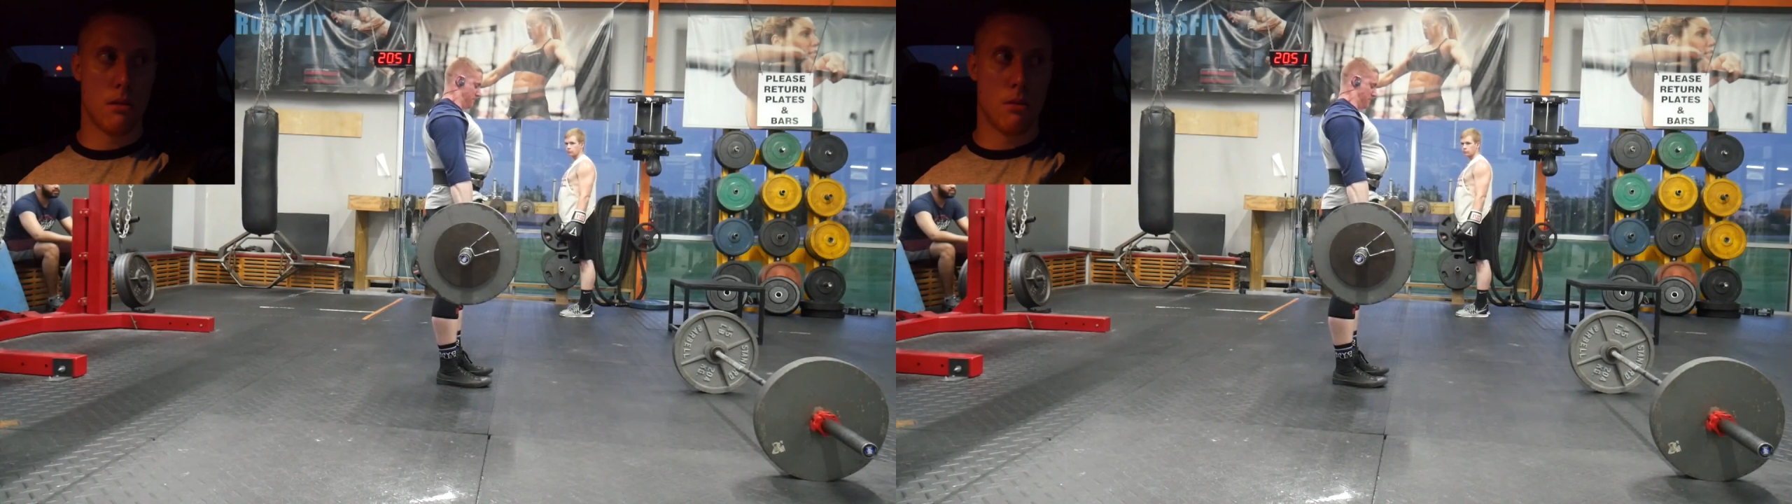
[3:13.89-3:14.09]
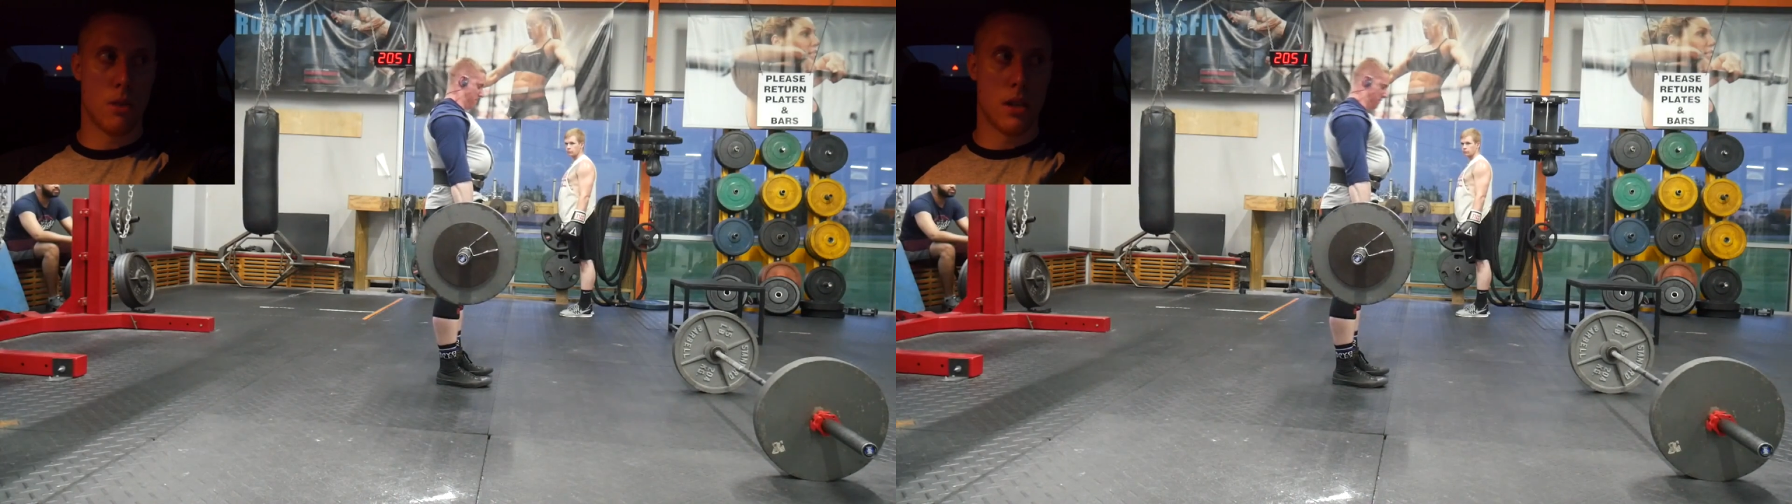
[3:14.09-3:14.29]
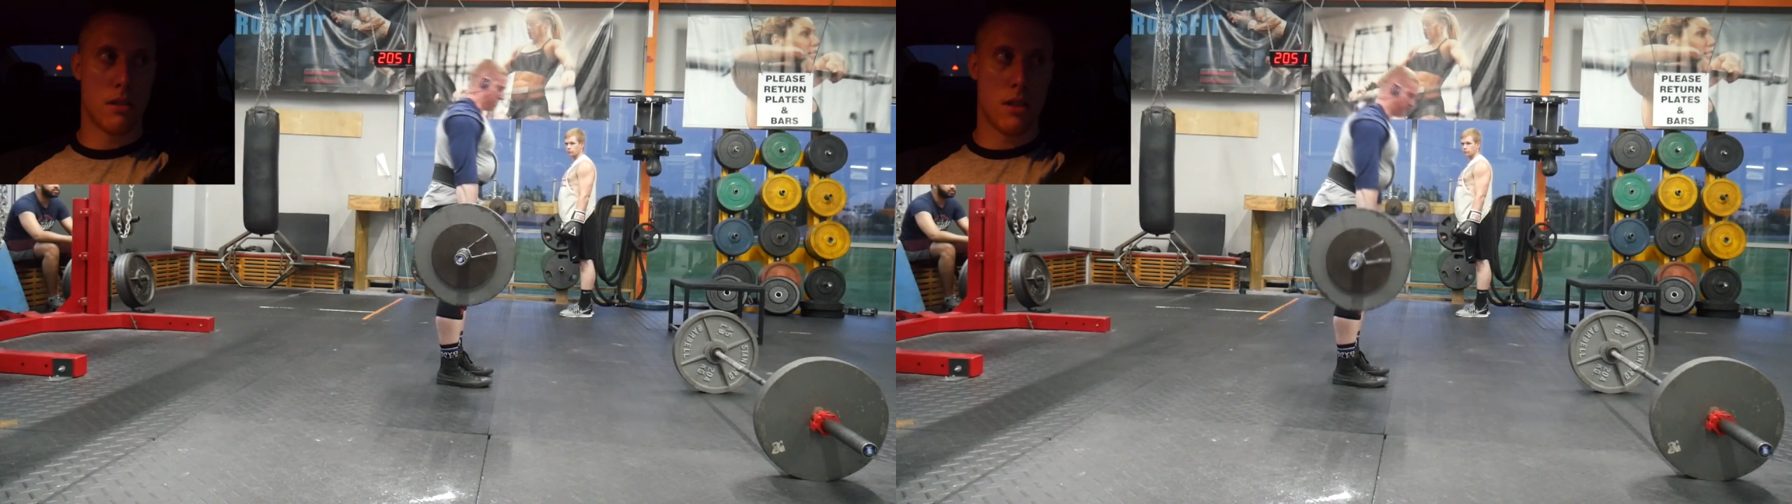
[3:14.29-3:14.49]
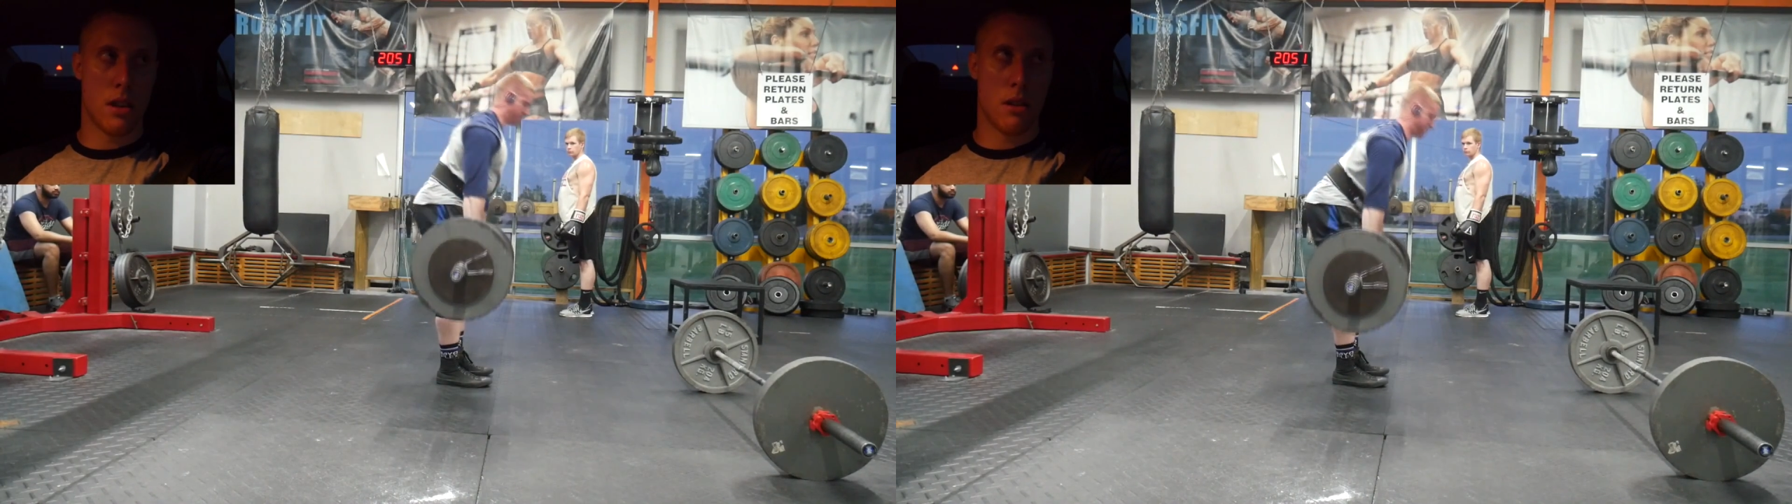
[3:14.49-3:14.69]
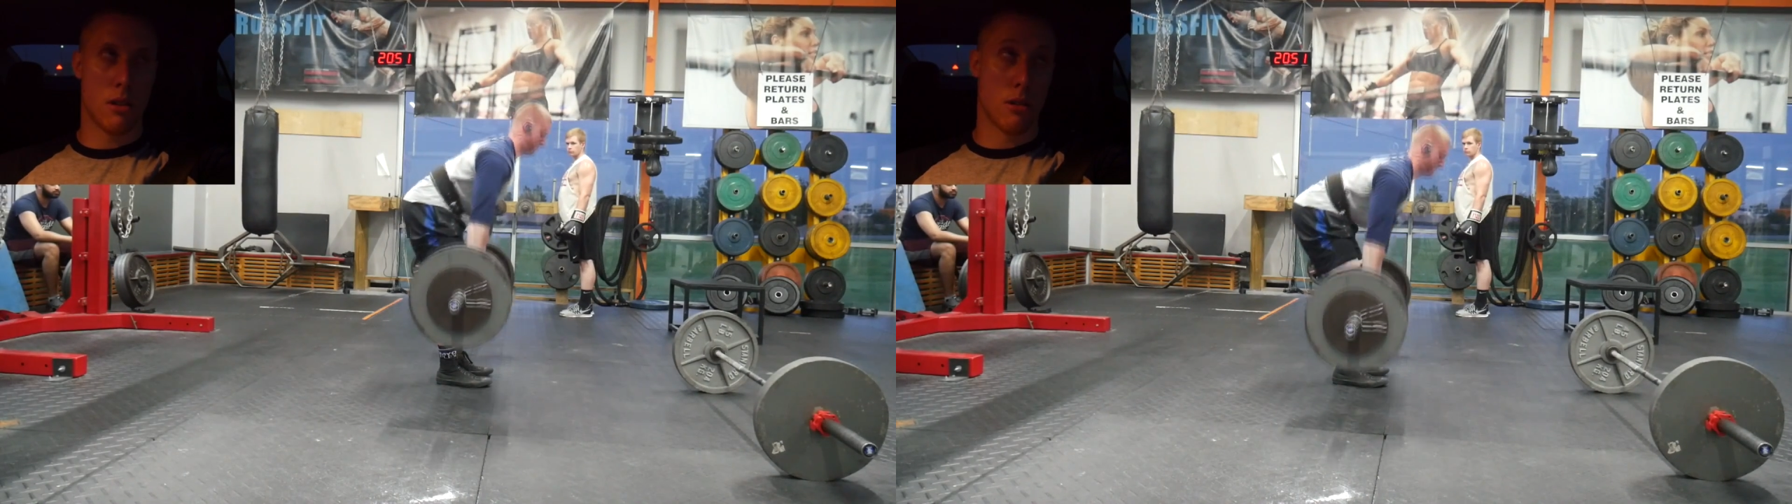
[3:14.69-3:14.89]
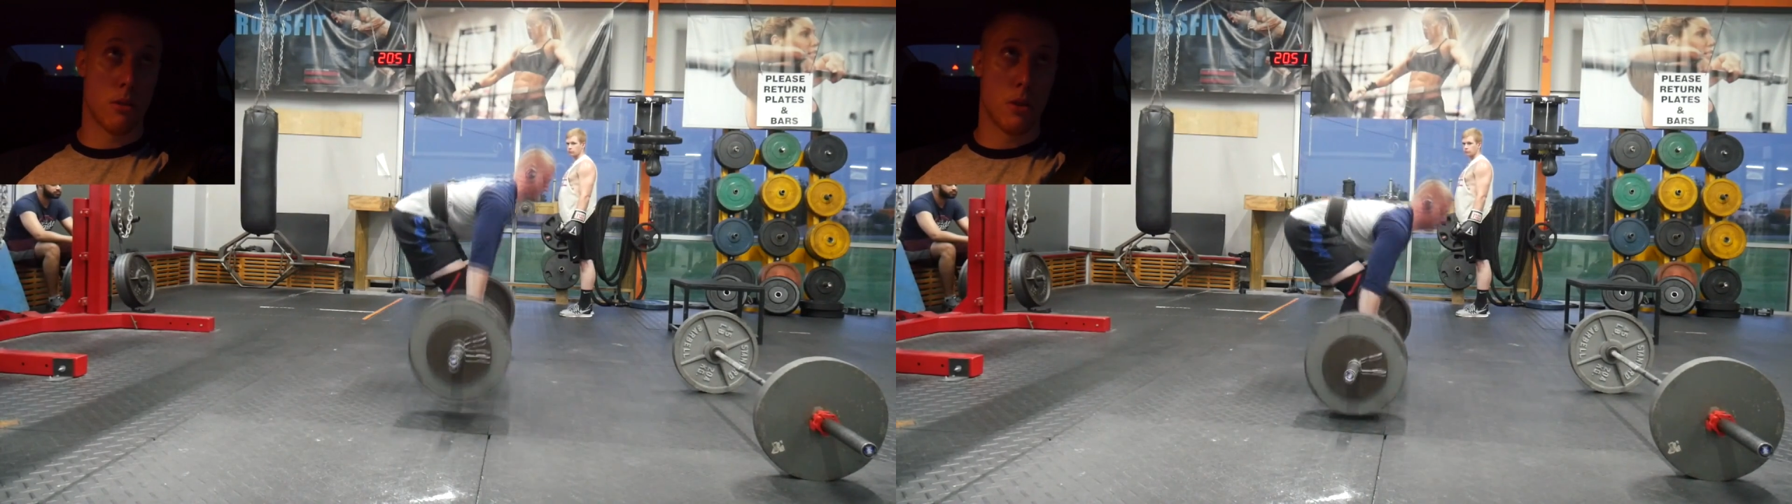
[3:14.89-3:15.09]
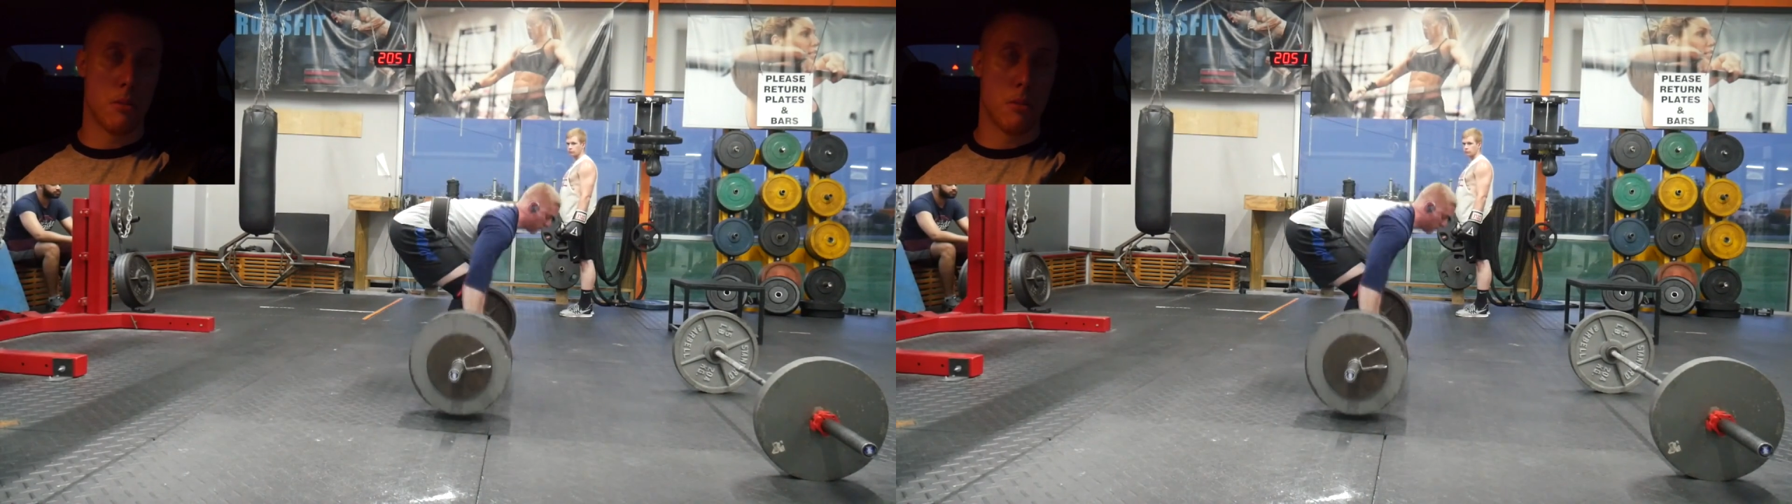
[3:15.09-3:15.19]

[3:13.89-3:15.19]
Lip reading: Wednesday, or well,